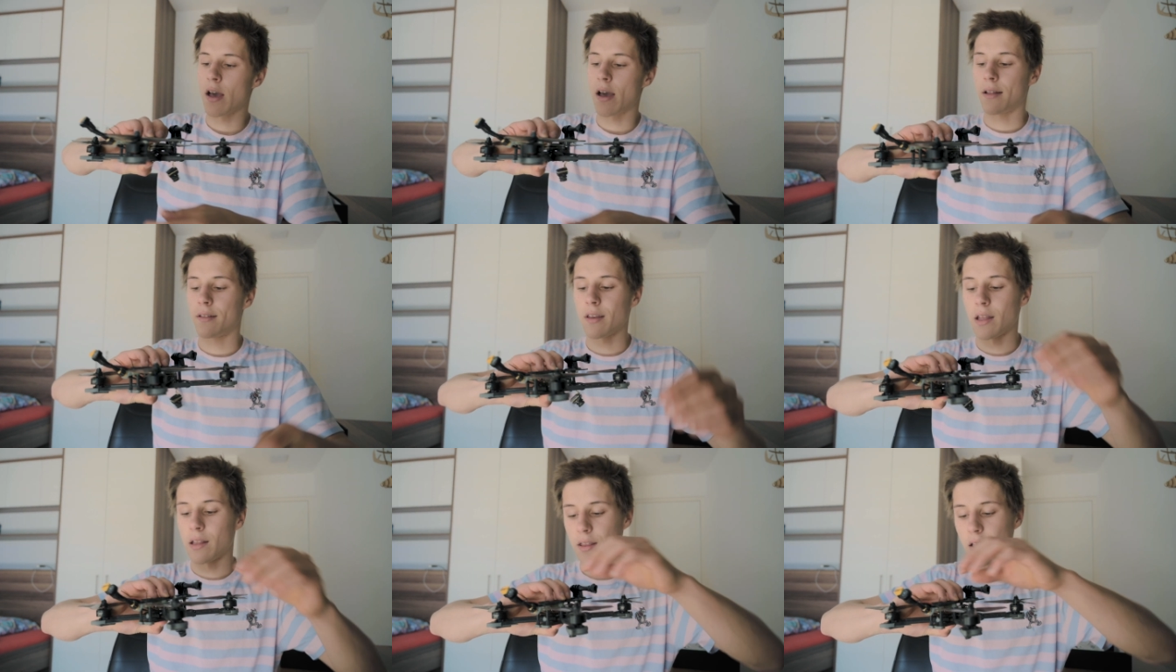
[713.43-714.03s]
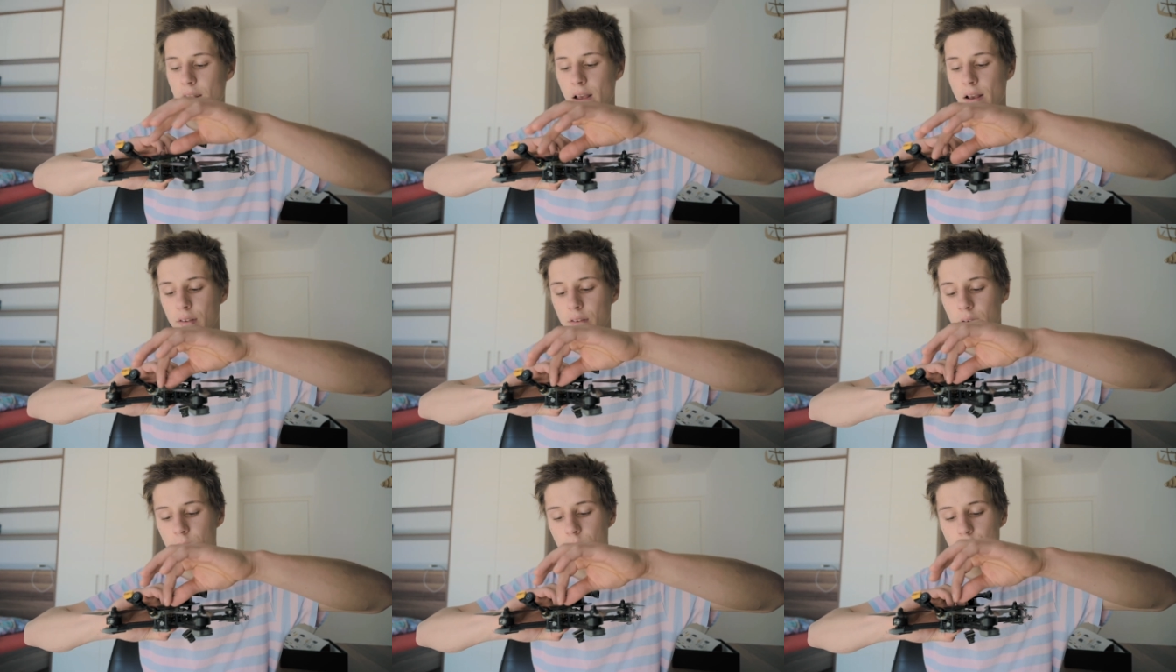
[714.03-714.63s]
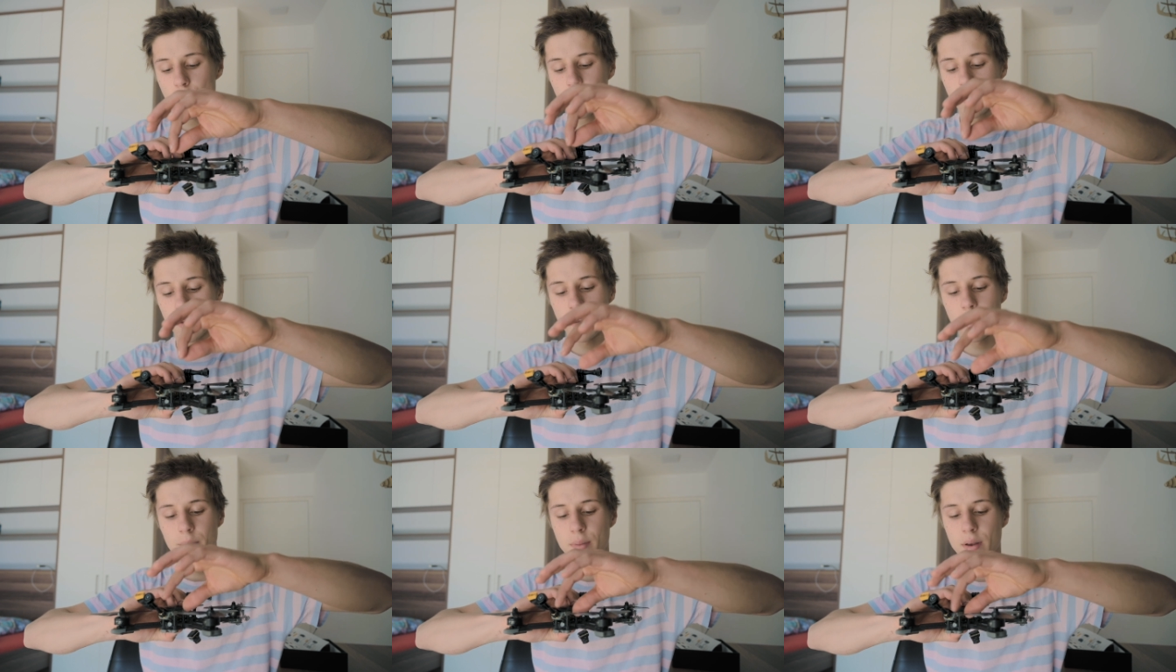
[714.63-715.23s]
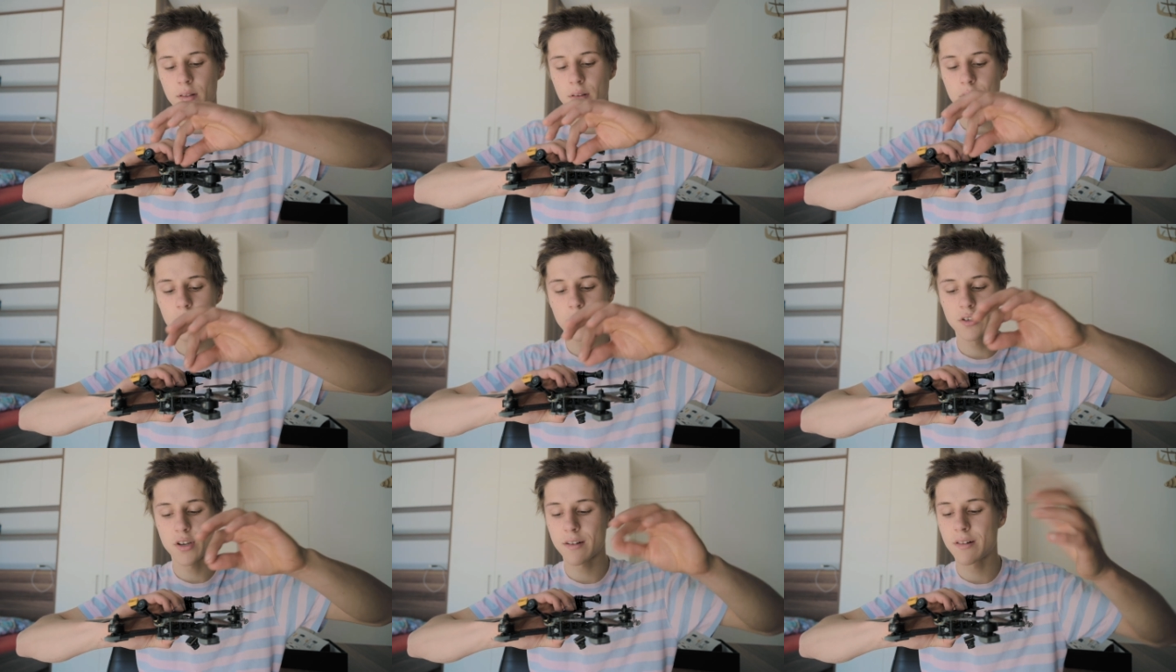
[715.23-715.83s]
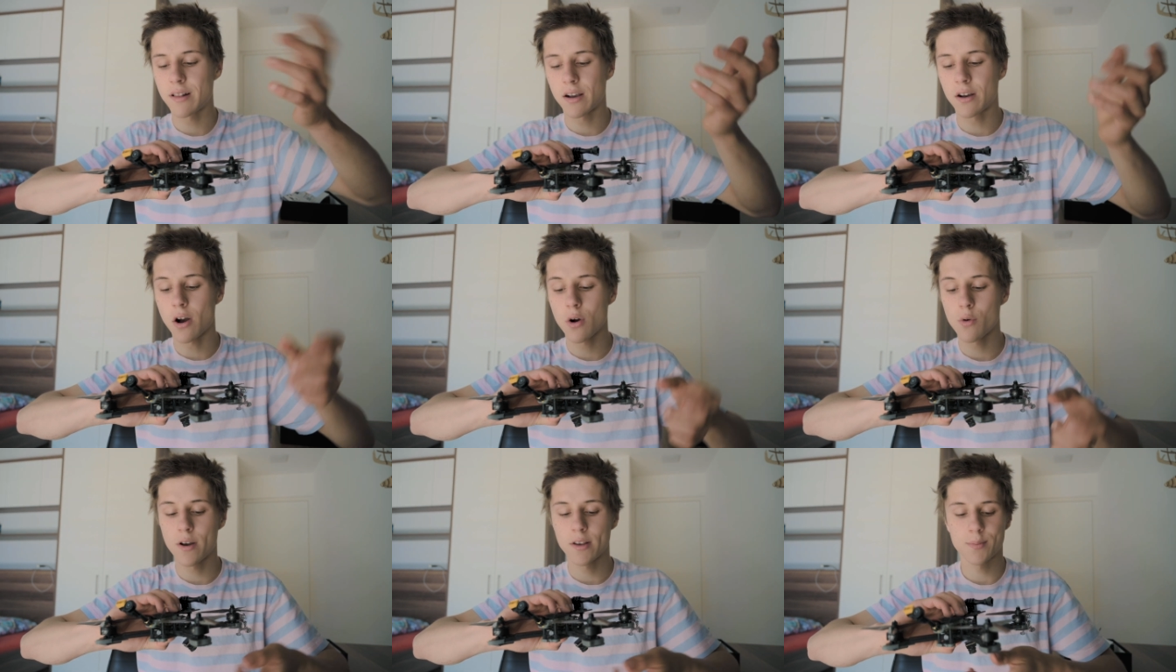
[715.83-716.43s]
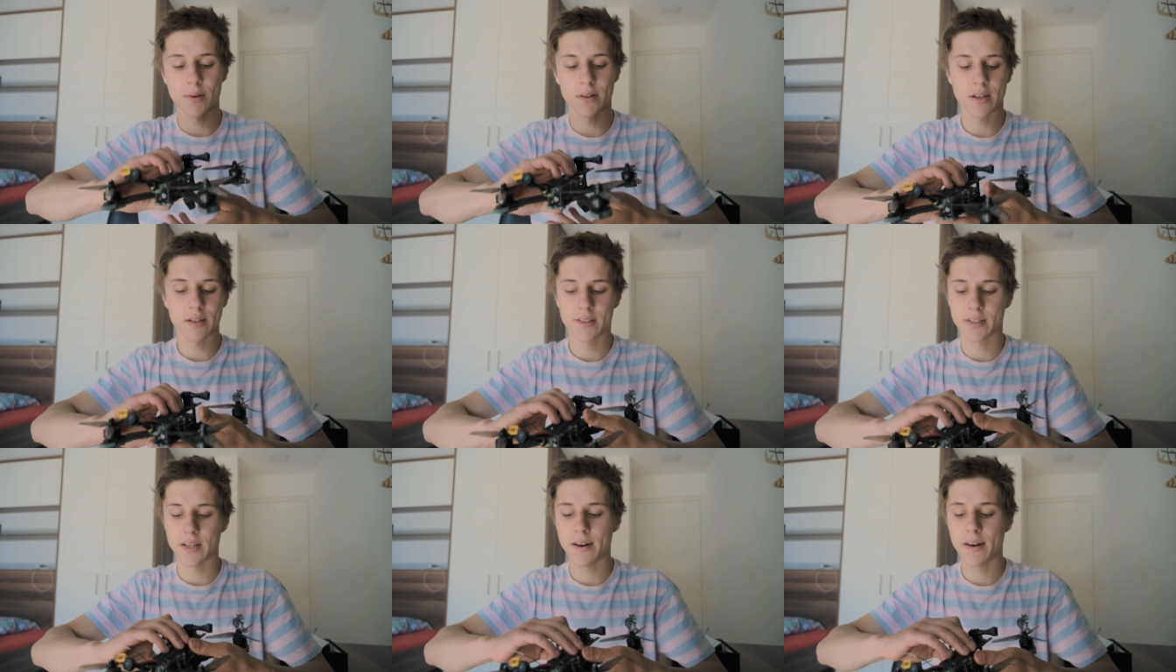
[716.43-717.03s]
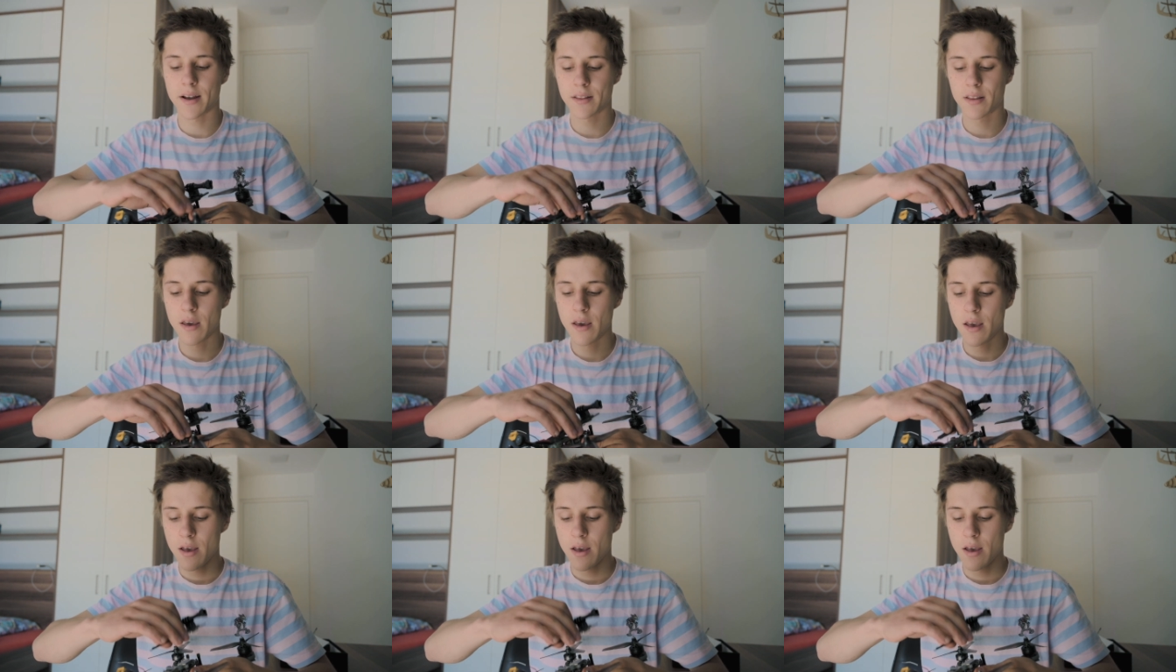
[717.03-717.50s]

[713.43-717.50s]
and the antennas broke a little bit just like always but that's standard